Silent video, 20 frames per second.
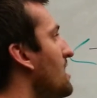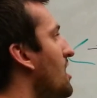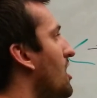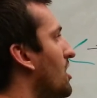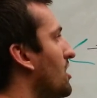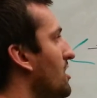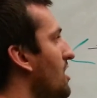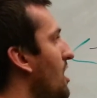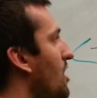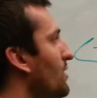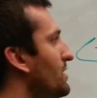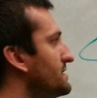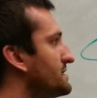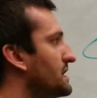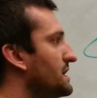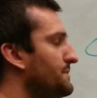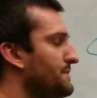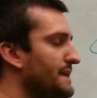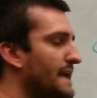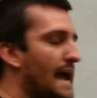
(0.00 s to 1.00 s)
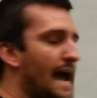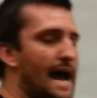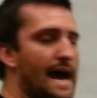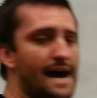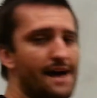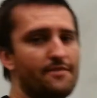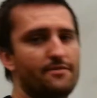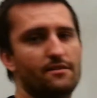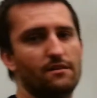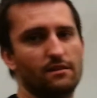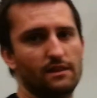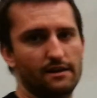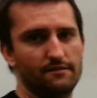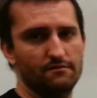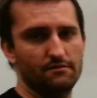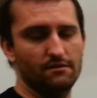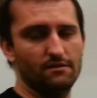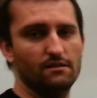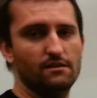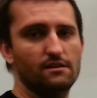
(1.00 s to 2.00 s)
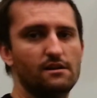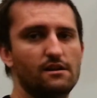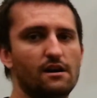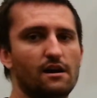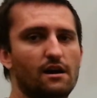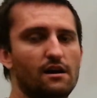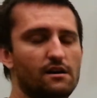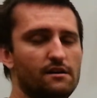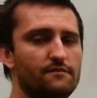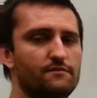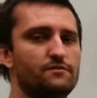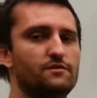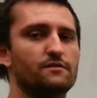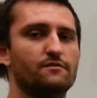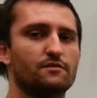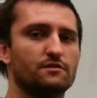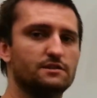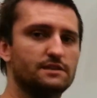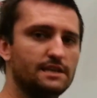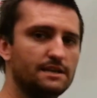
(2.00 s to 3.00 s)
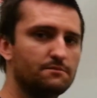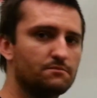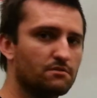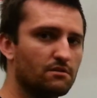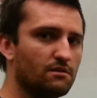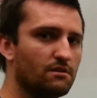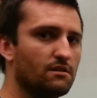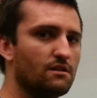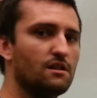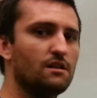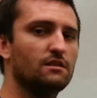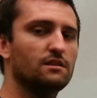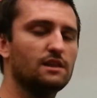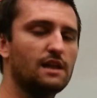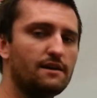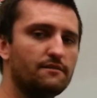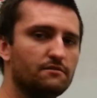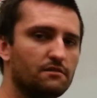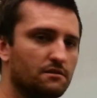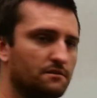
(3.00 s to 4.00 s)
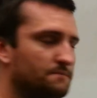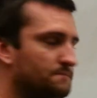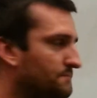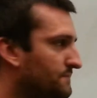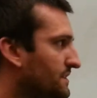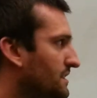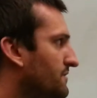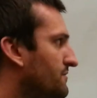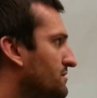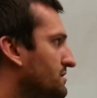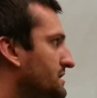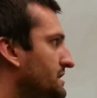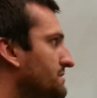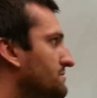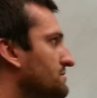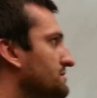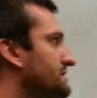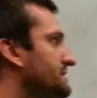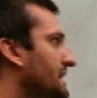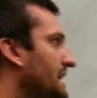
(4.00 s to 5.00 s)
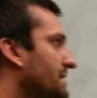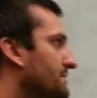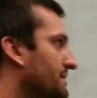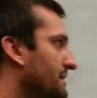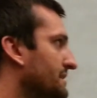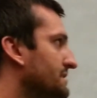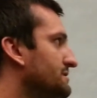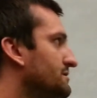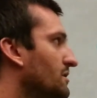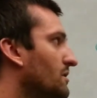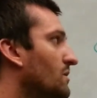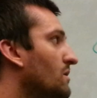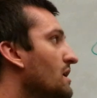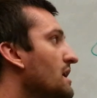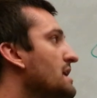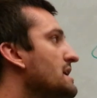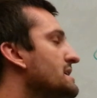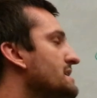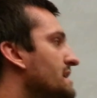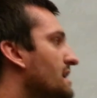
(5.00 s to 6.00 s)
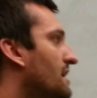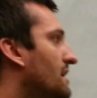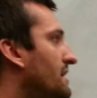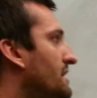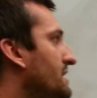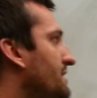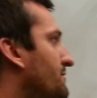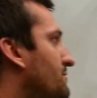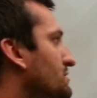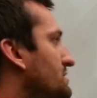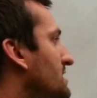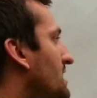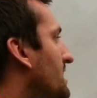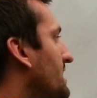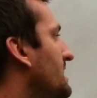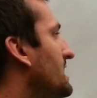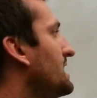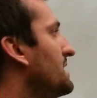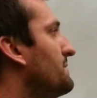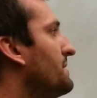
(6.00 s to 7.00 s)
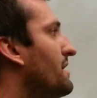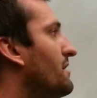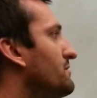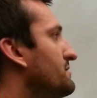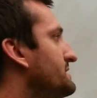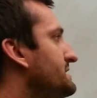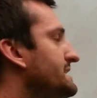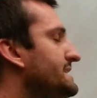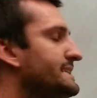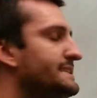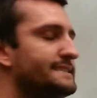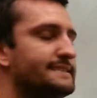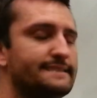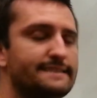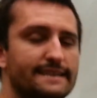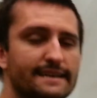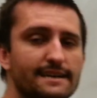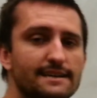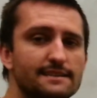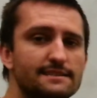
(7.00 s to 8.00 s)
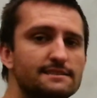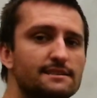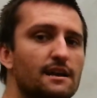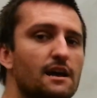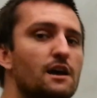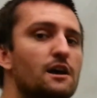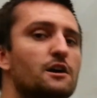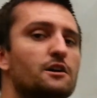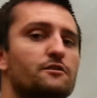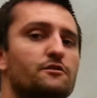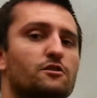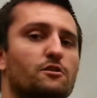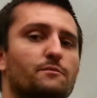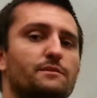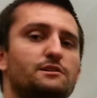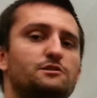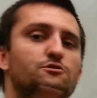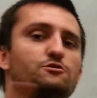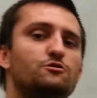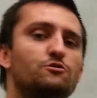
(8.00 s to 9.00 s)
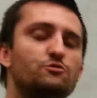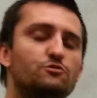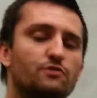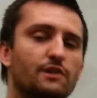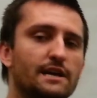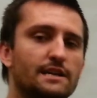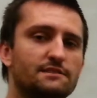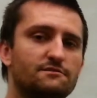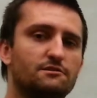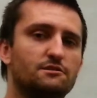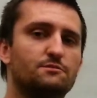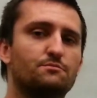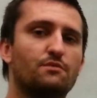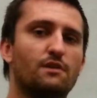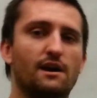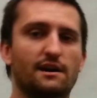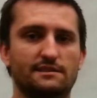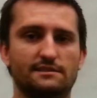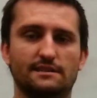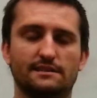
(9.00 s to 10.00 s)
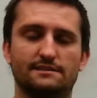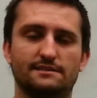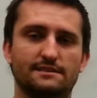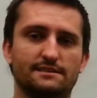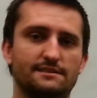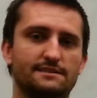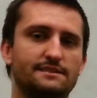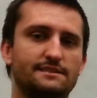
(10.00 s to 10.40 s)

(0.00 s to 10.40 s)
are always going to be at the level of the vertebral level, the vertebral segment. So uh, if we're talking about T6, there will be two transverse processes